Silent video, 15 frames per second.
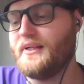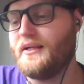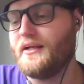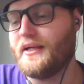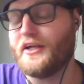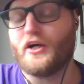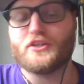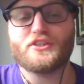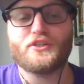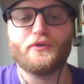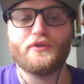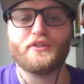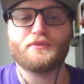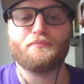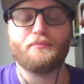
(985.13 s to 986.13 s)
He
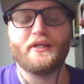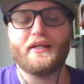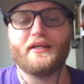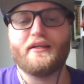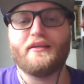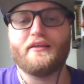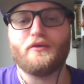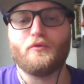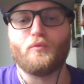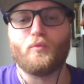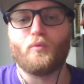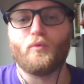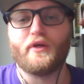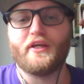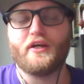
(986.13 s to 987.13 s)
also explained
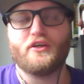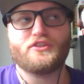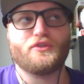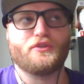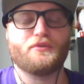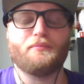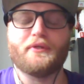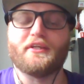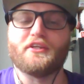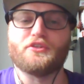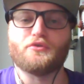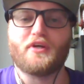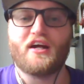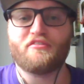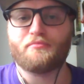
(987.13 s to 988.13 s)
the
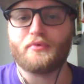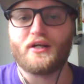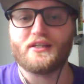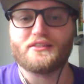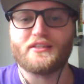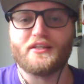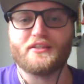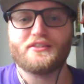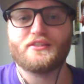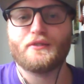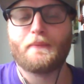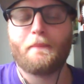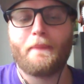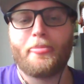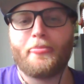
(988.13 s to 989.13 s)
draft
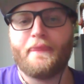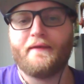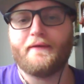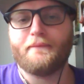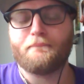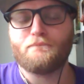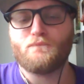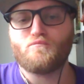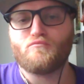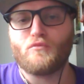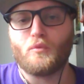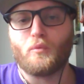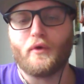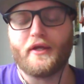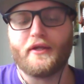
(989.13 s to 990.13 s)
process.
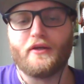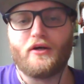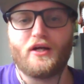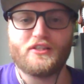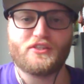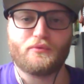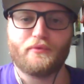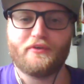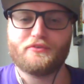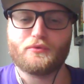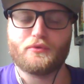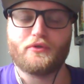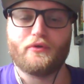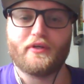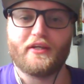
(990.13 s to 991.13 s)
When Austin Reaves
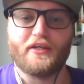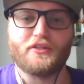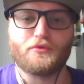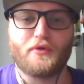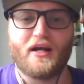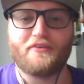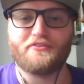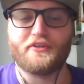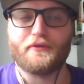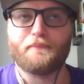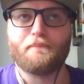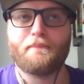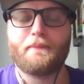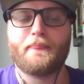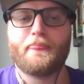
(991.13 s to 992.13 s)
was going to get
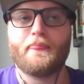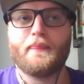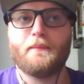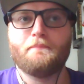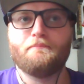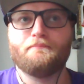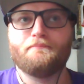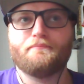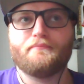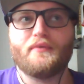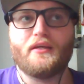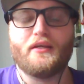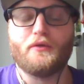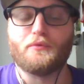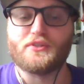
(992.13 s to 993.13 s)
drafted,
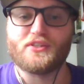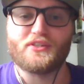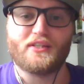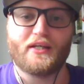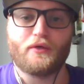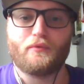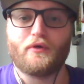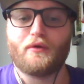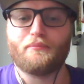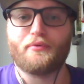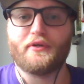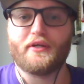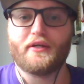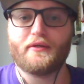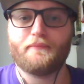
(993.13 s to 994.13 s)
he was a second-round
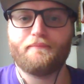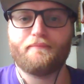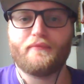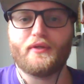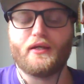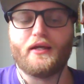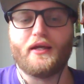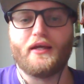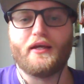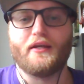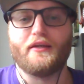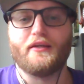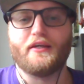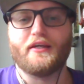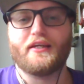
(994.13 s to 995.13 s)
pick,
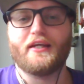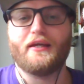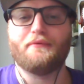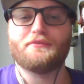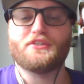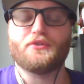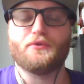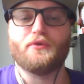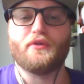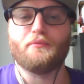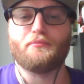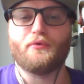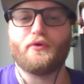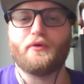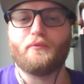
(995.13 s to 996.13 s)
and it came to the
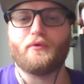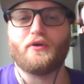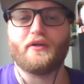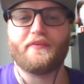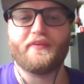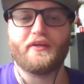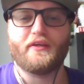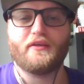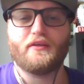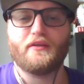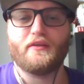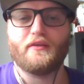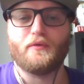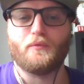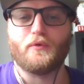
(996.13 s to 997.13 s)
point where
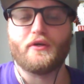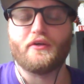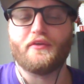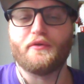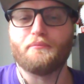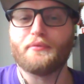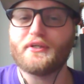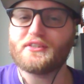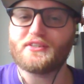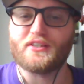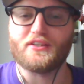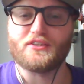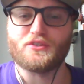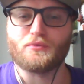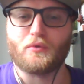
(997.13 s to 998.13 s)
where the
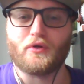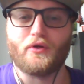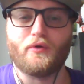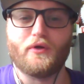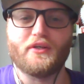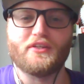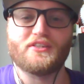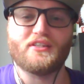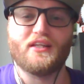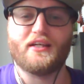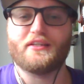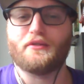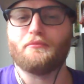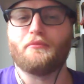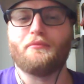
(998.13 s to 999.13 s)
Pistons were going to
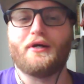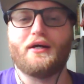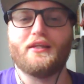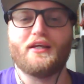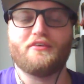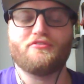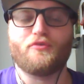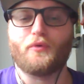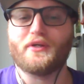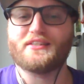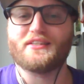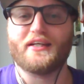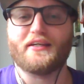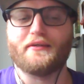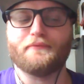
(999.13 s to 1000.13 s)
select him about like
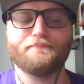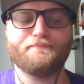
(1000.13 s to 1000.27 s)
42nd,